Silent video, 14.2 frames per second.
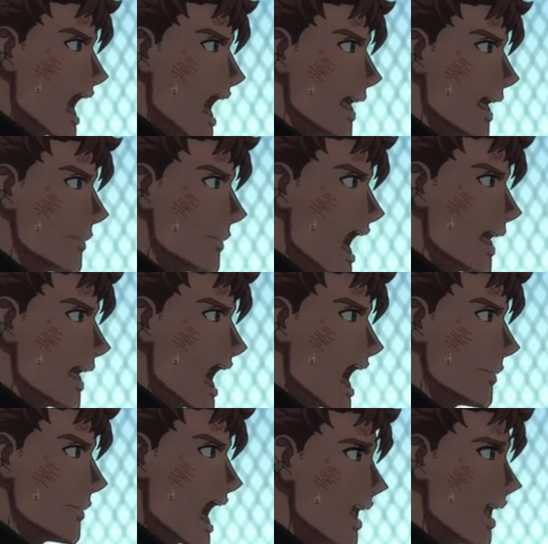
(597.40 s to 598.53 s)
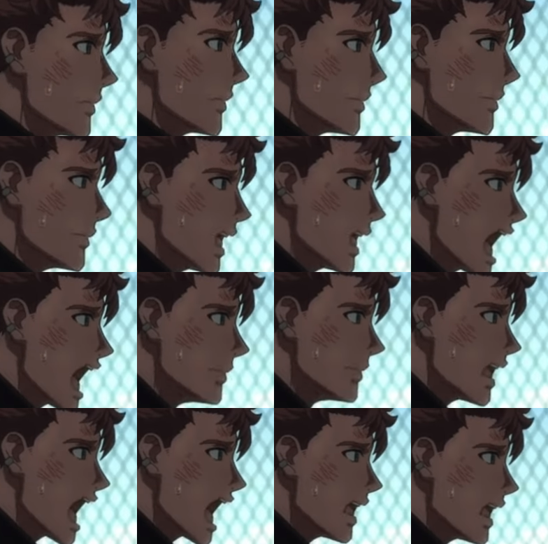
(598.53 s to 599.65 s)
is bad. It is so
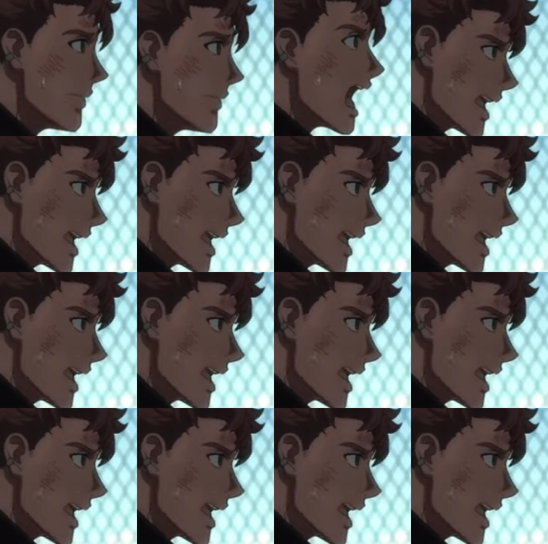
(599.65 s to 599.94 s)
fucking